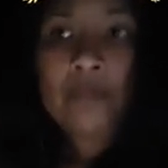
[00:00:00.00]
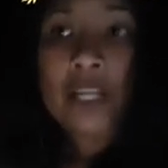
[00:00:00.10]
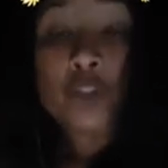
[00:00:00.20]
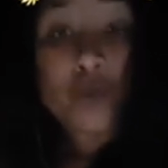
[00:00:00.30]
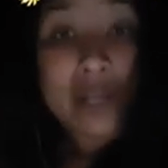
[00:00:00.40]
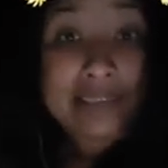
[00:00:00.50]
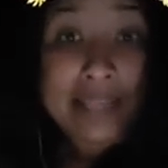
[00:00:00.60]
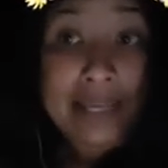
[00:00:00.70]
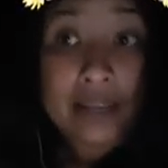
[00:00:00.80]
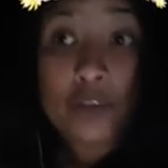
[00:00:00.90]

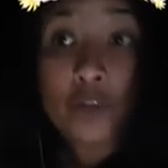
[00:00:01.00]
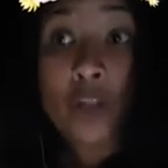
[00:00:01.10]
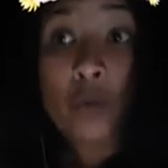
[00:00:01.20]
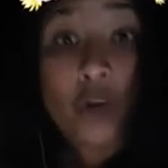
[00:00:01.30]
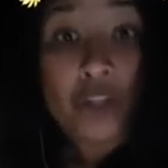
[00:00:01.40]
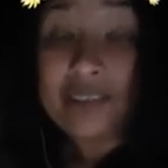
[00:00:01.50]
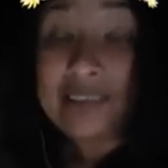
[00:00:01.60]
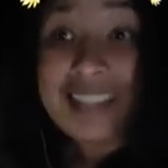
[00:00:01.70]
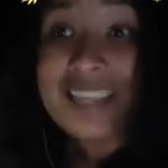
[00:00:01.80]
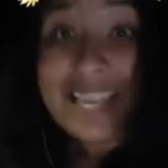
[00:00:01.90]
dressing, so the water is
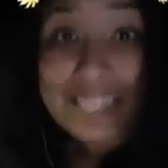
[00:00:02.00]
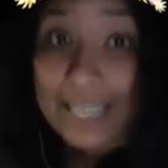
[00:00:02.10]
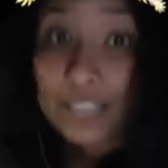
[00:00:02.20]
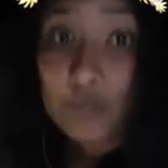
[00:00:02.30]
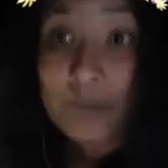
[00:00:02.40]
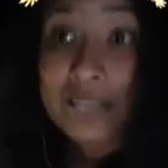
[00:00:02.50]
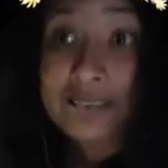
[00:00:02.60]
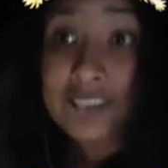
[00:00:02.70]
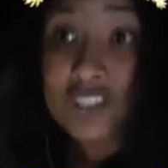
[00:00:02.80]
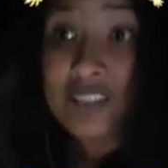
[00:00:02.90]
not getting into my
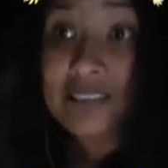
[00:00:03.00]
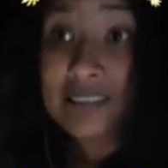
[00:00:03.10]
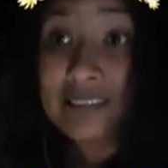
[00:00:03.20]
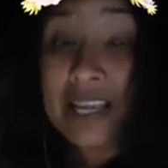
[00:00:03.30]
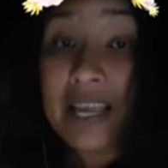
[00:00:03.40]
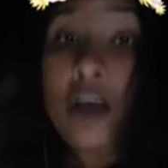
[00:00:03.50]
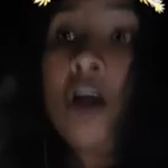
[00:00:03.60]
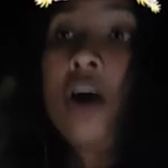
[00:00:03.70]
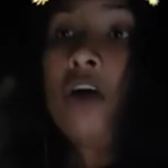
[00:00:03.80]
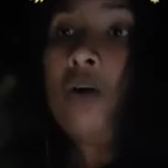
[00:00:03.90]
incisions to say,
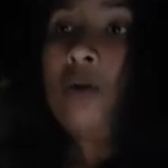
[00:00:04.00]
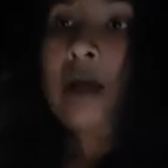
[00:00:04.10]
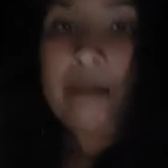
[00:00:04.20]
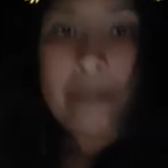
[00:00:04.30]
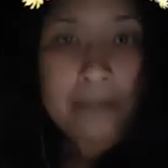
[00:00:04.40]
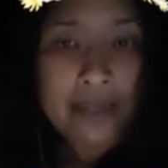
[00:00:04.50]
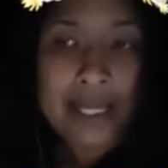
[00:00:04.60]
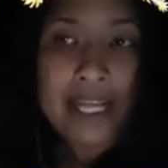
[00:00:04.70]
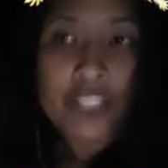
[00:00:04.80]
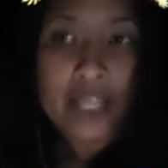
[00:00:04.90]
oh, I'm
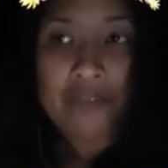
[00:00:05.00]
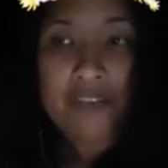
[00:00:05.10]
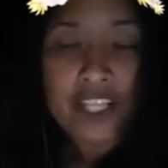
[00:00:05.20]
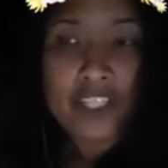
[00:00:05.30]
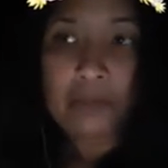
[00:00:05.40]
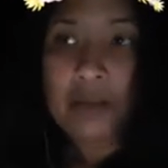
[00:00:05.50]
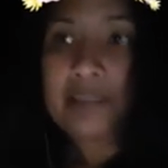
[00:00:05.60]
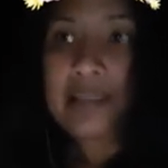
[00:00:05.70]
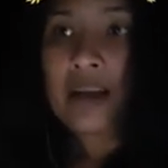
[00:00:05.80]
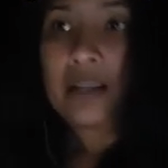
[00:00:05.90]
gonna catch an infection
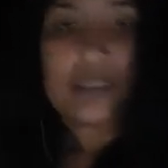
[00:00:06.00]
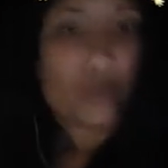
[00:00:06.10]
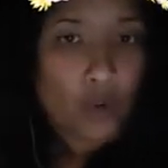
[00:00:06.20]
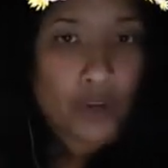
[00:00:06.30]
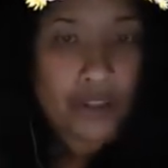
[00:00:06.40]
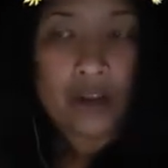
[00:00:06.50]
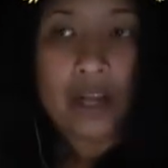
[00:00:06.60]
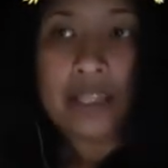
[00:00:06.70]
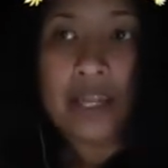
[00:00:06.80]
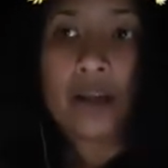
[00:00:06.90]
because I got this water
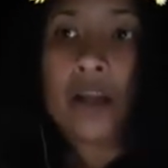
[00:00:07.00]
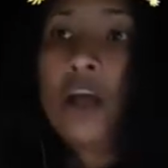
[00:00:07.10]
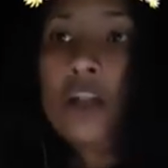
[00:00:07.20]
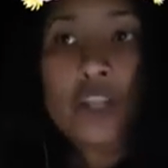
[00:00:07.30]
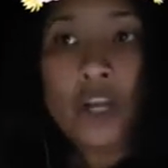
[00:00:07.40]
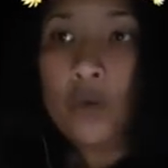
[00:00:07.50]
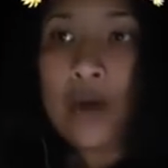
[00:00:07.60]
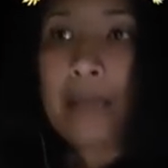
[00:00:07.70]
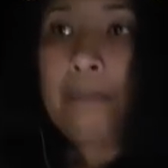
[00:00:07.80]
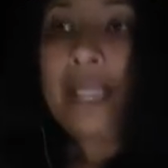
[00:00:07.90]
on there. No,
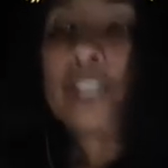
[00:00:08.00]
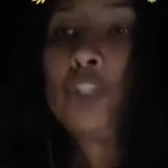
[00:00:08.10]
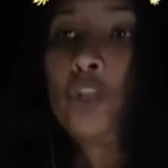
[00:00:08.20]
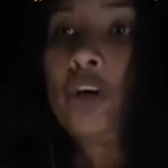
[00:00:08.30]
I made sure